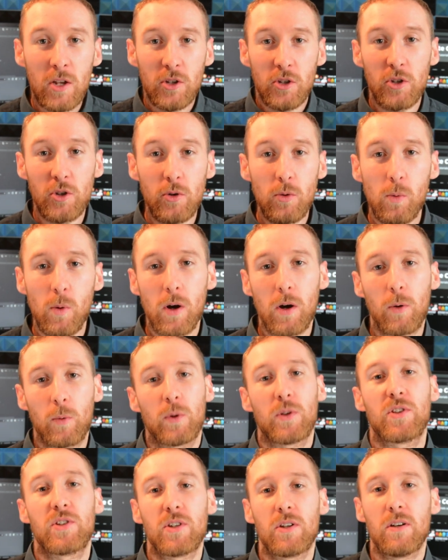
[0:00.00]
Do you work
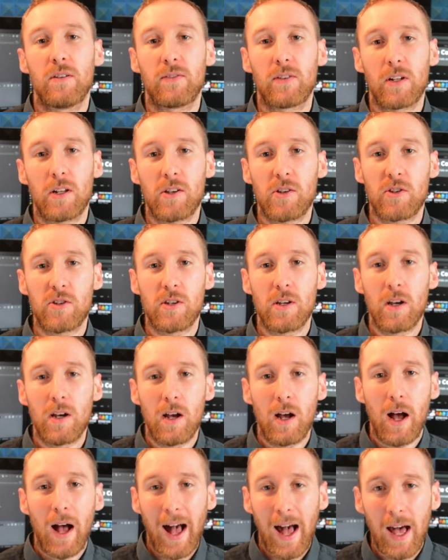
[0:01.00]
with serverless
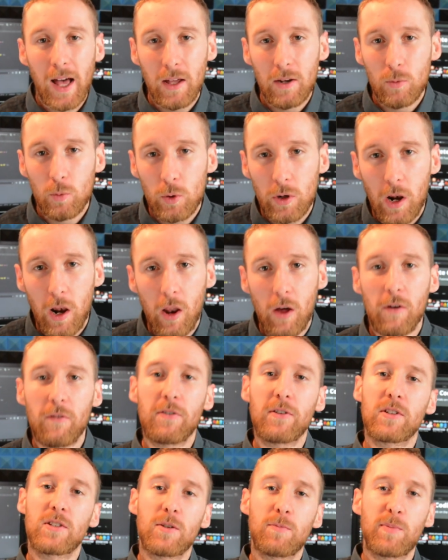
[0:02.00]
and would
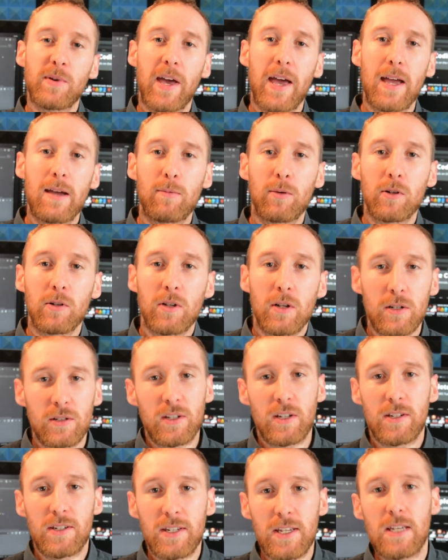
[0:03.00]
love to be able
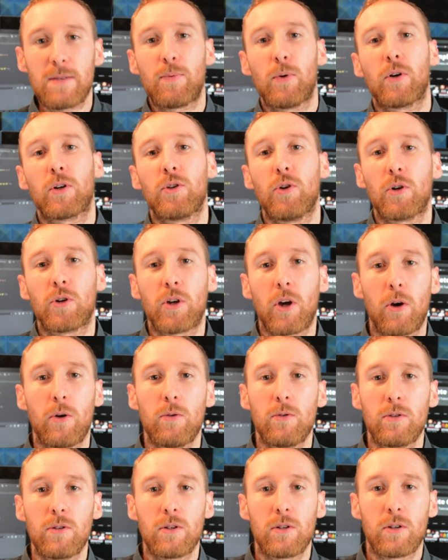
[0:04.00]
to debug your
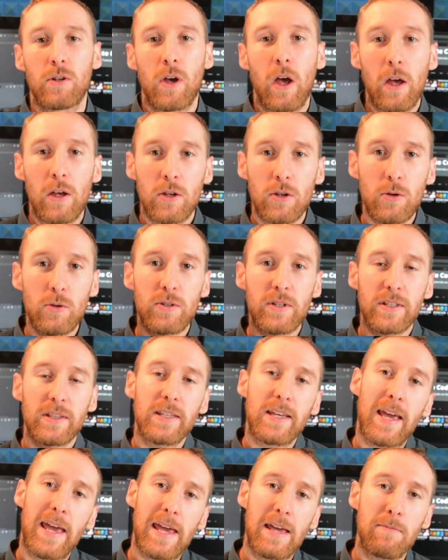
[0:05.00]
code using
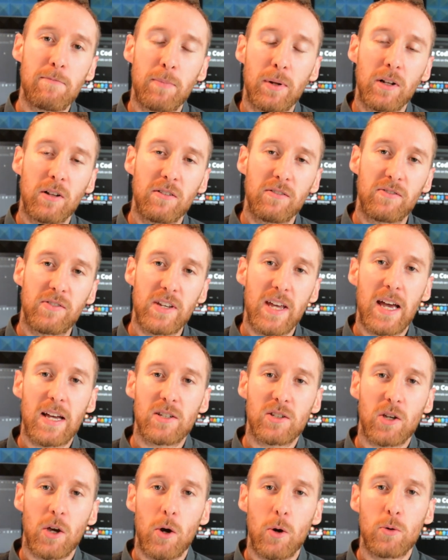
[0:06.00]
the inbuilt V
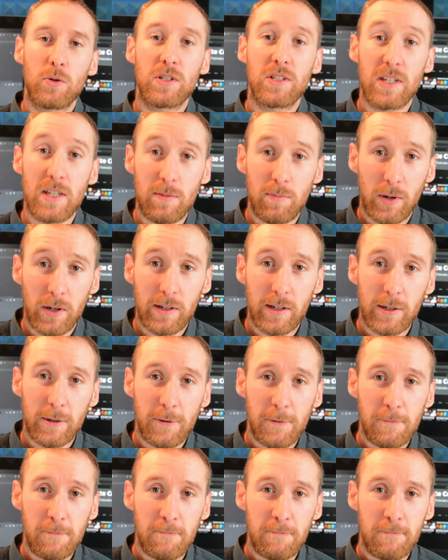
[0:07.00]
S Code
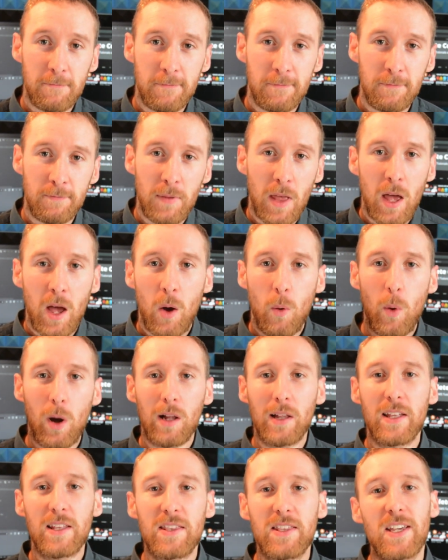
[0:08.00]
debugger?
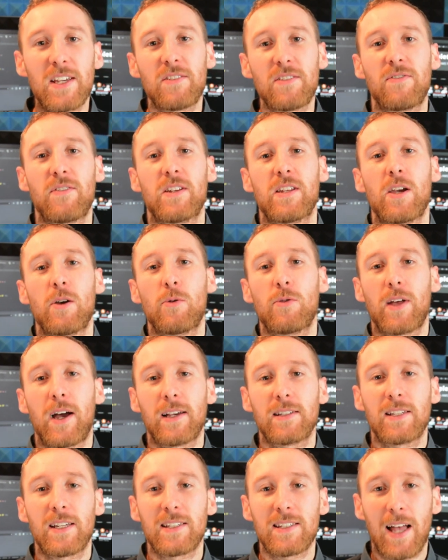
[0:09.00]
Well, in this video, that
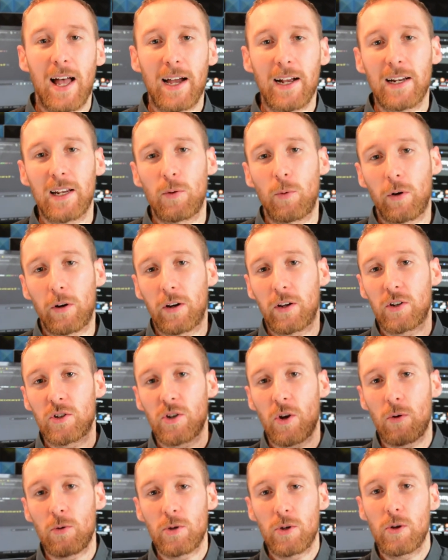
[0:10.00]
is exactly what I'm going to
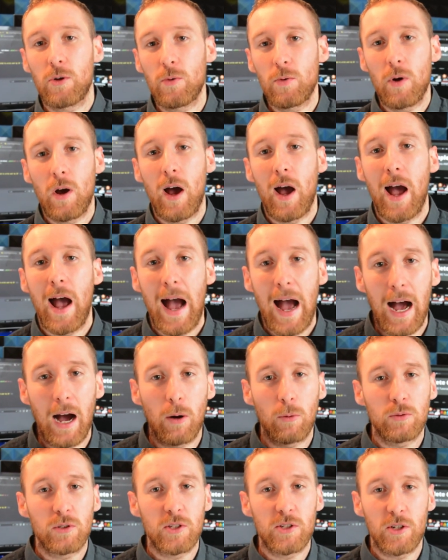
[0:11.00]
show you
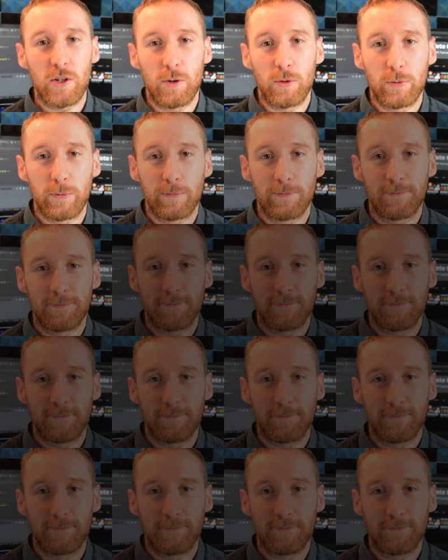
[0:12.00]
how to do.